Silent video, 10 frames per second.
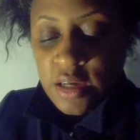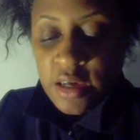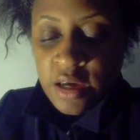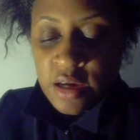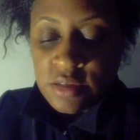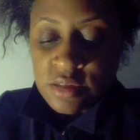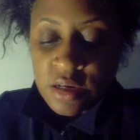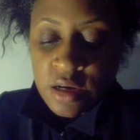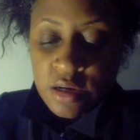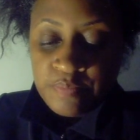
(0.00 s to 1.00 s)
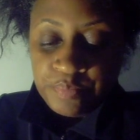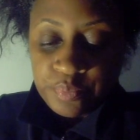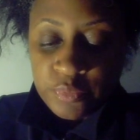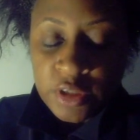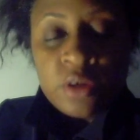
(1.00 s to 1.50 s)
And, um,
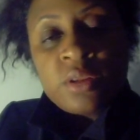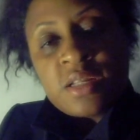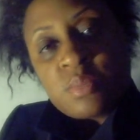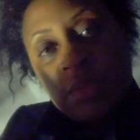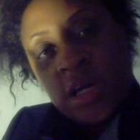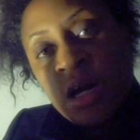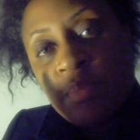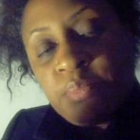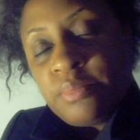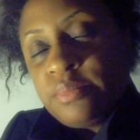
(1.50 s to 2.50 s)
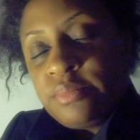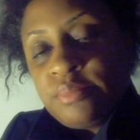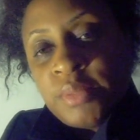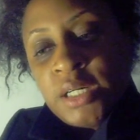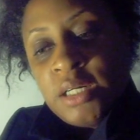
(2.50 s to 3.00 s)
you know, let's big up
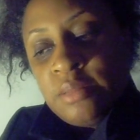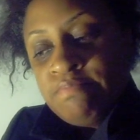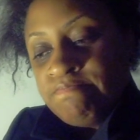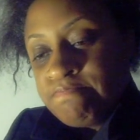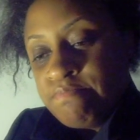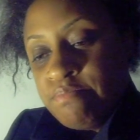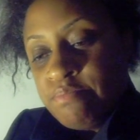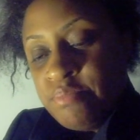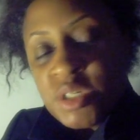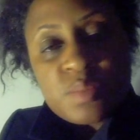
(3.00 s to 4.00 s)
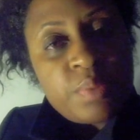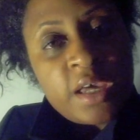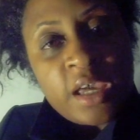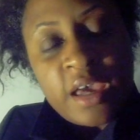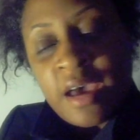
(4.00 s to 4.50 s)
um, Miss
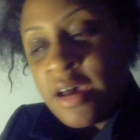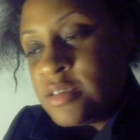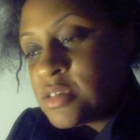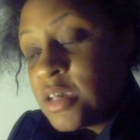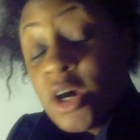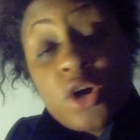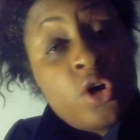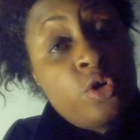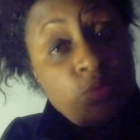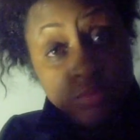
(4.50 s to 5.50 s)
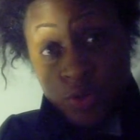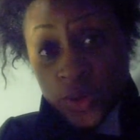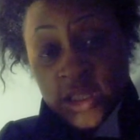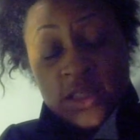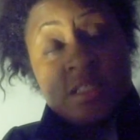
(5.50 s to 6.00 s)
Pinkett. Oh,
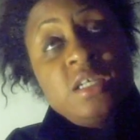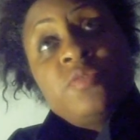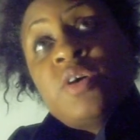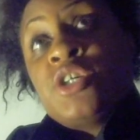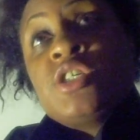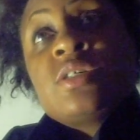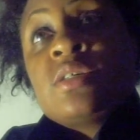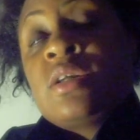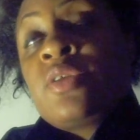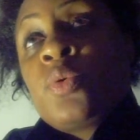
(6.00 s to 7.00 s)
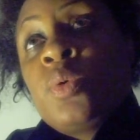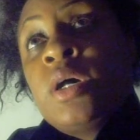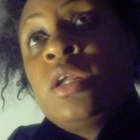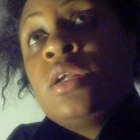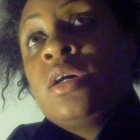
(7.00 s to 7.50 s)
Queen Latifah, she's another one.